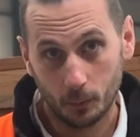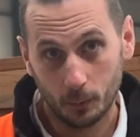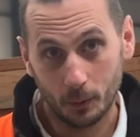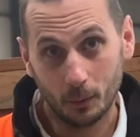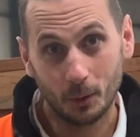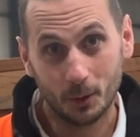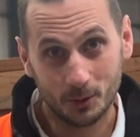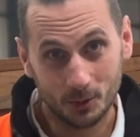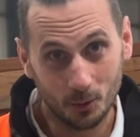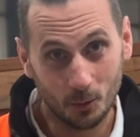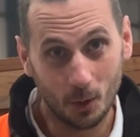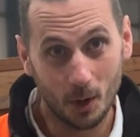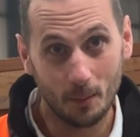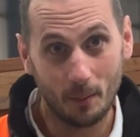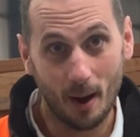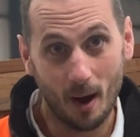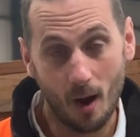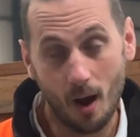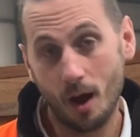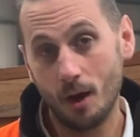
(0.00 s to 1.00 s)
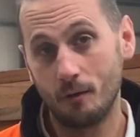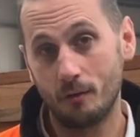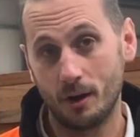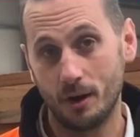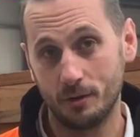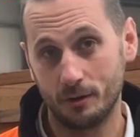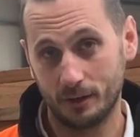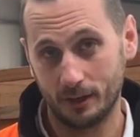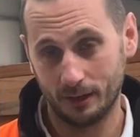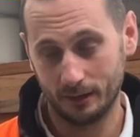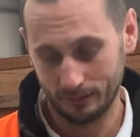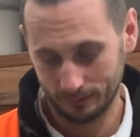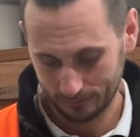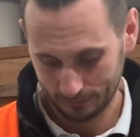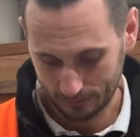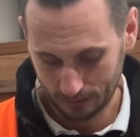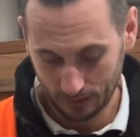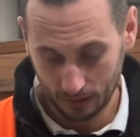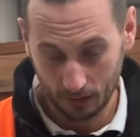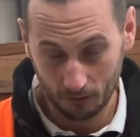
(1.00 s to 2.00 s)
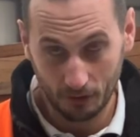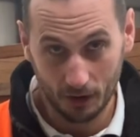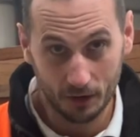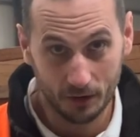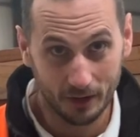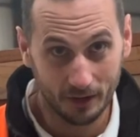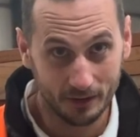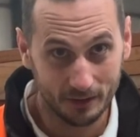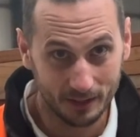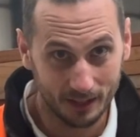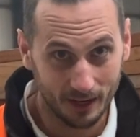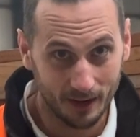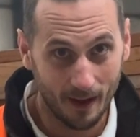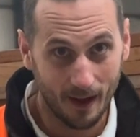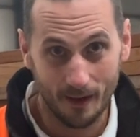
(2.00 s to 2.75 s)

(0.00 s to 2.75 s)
want to talk about Iroko. Iroko is a